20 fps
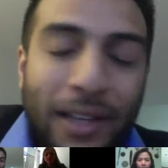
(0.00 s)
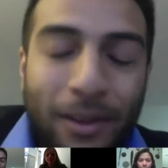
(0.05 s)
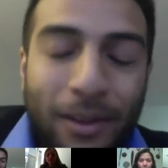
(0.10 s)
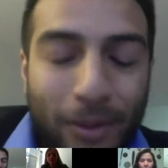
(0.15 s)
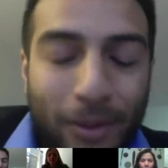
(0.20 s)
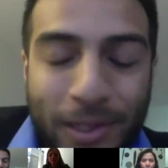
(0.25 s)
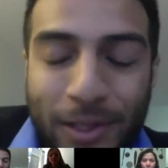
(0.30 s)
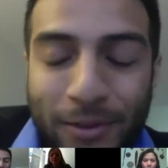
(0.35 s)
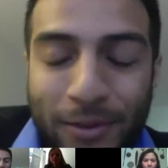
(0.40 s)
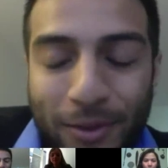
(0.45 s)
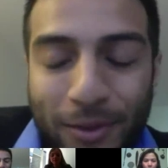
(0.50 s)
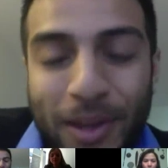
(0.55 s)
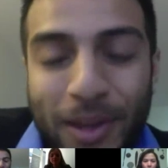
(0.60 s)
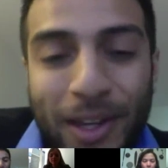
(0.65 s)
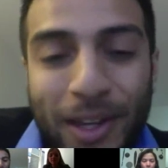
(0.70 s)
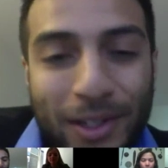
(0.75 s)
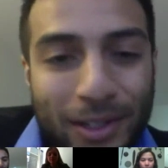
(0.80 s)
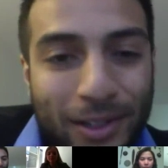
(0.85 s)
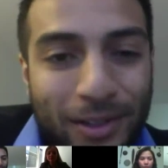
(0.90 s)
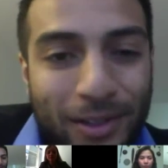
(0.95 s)
this
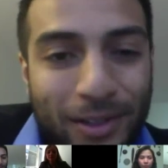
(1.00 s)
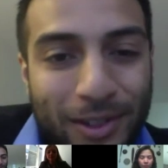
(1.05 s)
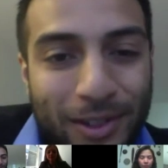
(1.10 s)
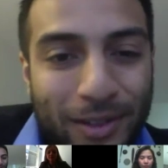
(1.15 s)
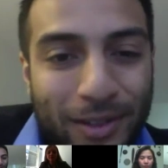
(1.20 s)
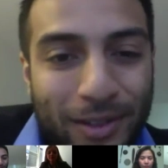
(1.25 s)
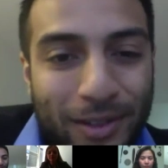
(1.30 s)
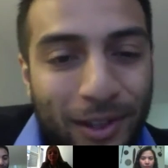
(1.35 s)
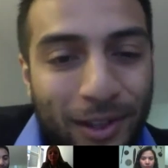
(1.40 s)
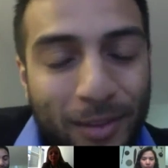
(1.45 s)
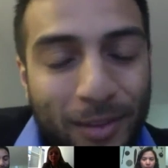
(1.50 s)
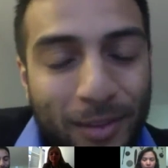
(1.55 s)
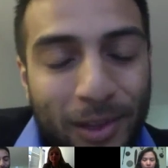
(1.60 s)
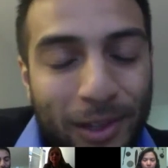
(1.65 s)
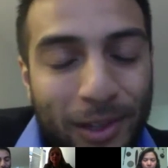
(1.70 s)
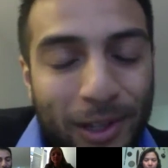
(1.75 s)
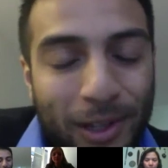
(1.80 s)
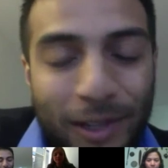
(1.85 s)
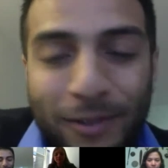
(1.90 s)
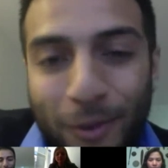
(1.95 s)
information's
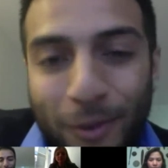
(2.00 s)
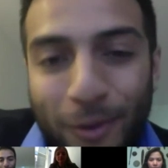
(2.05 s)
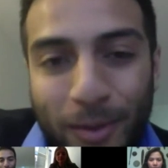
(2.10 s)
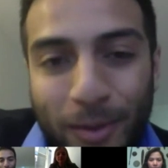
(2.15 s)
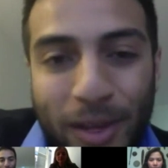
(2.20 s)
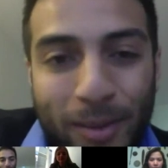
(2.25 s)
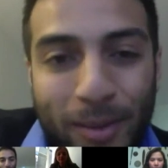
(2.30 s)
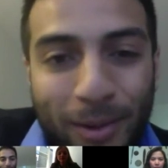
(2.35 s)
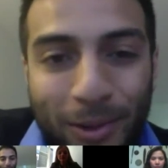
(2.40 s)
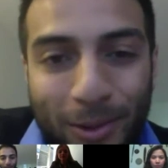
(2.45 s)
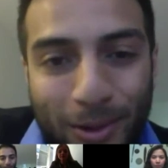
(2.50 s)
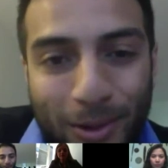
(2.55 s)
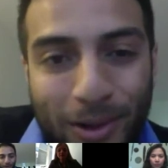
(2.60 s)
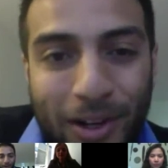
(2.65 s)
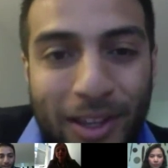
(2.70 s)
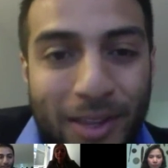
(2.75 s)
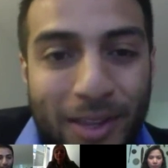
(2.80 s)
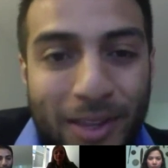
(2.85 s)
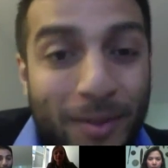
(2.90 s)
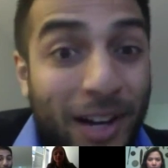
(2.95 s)
availability for people who
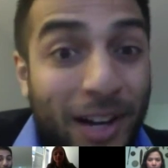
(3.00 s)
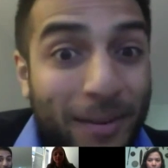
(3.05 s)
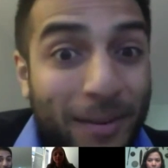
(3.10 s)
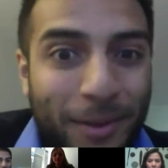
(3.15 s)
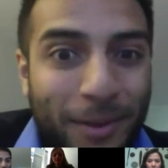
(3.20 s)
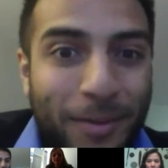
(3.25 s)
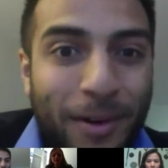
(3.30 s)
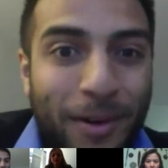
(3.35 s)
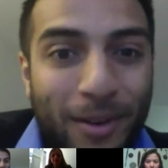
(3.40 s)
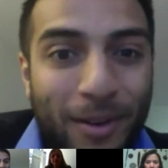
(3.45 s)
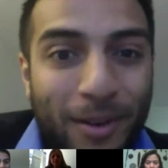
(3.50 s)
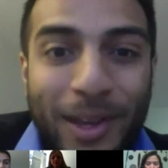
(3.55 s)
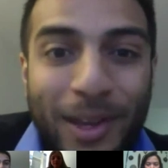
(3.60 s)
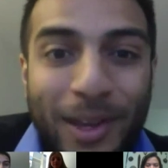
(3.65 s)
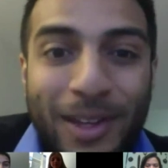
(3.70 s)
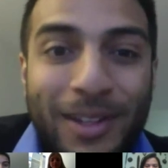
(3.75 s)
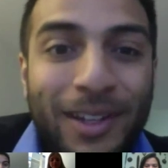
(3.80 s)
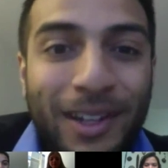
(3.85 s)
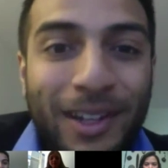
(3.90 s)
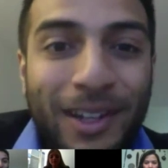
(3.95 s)
are at the bottom of the
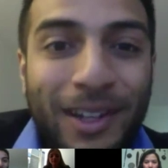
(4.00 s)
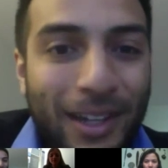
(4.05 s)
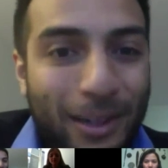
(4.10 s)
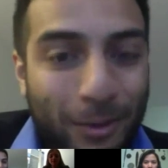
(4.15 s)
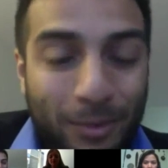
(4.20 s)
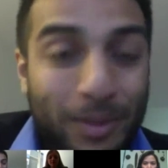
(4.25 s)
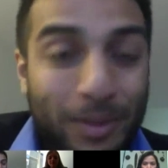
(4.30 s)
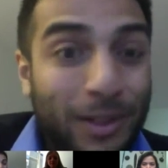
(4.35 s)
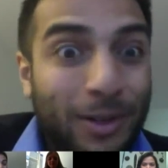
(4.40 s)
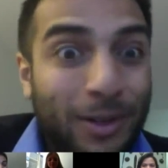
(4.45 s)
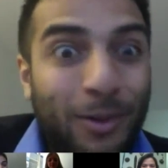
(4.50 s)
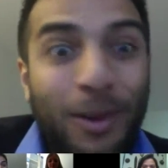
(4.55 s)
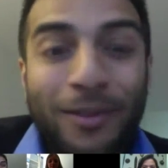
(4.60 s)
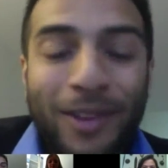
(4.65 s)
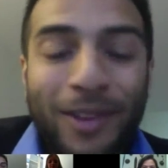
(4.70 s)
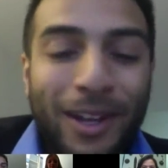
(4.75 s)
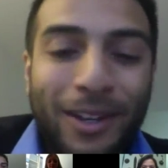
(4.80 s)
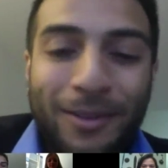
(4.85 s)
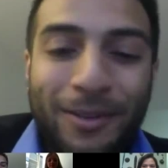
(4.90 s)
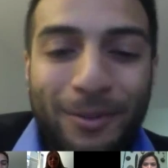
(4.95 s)
pyramid would be
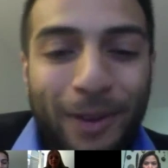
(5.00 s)
terrific.